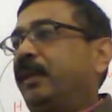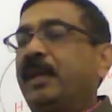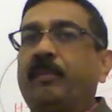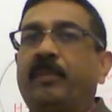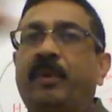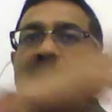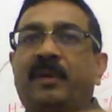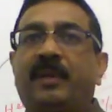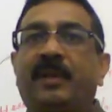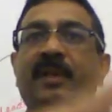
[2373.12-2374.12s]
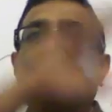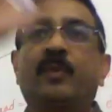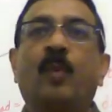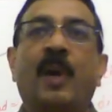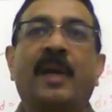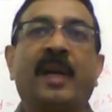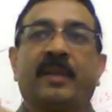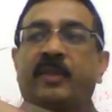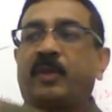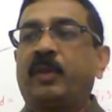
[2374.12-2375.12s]
limb is 1
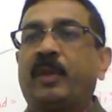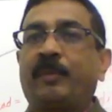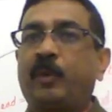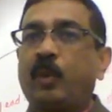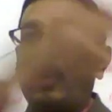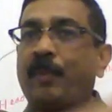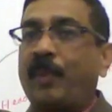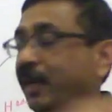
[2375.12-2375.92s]
9. So you have two upper